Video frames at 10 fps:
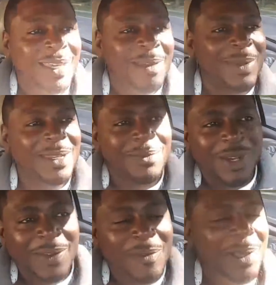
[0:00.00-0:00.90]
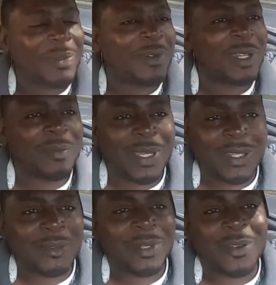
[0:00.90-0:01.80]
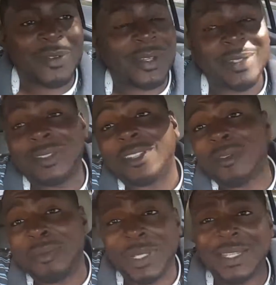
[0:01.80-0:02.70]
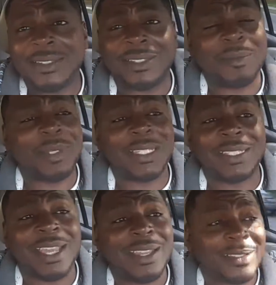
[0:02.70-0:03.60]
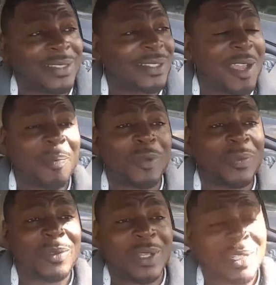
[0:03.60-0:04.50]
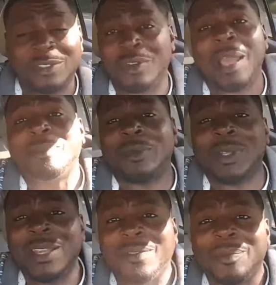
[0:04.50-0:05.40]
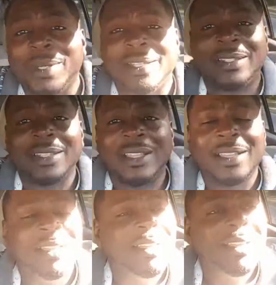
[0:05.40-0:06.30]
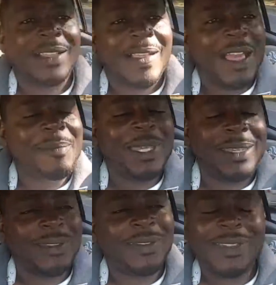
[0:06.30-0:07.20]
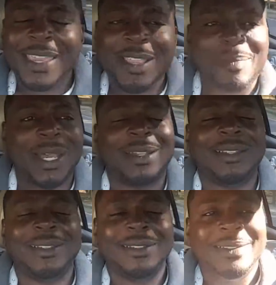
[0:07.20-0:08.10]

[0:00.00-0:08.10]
I mean, it rained for about 30 minutes, whatever, in certain places. Some places got just a couple of drops or whatever. But I mean, think about it.